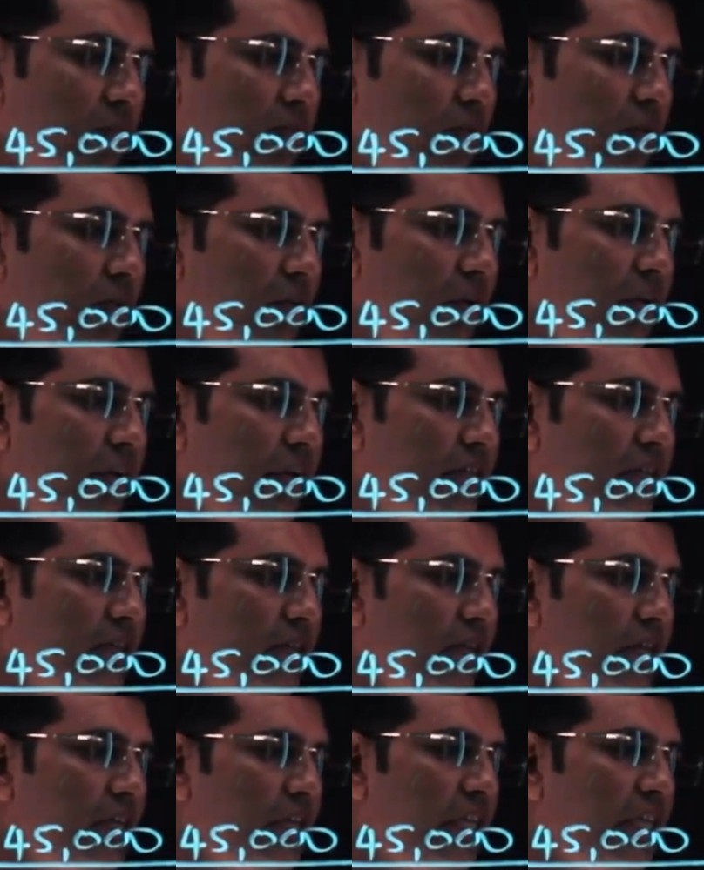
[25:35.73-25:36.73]
we will get
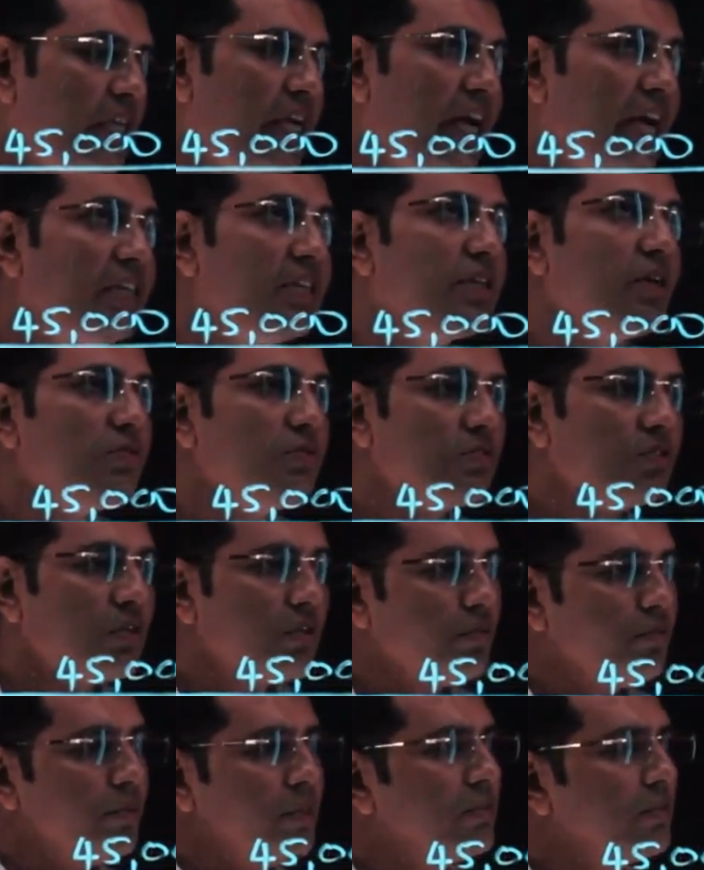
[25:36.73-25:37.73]
39,000
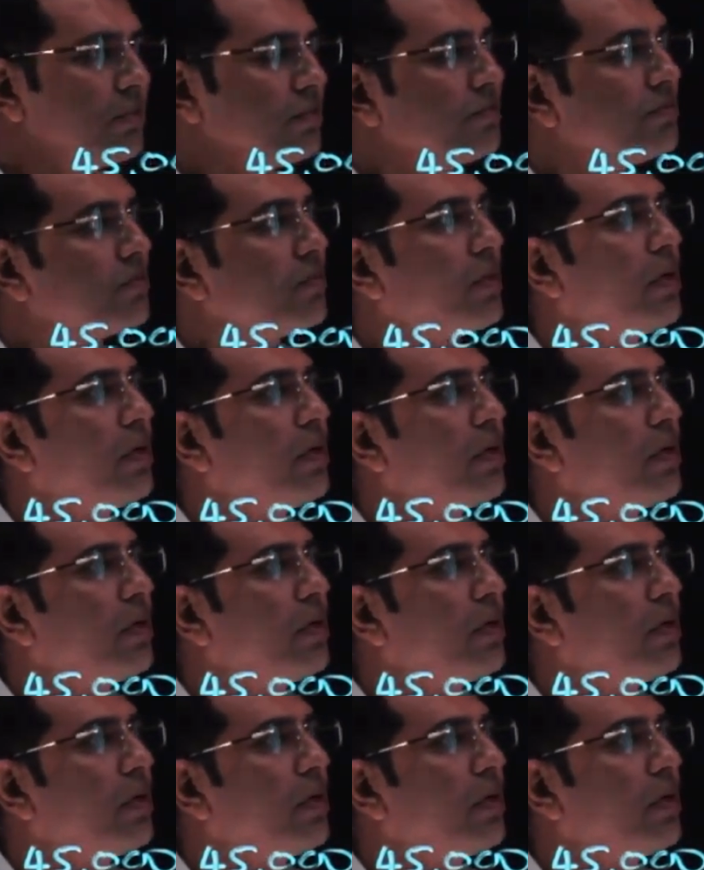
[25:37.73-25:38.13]
rupees,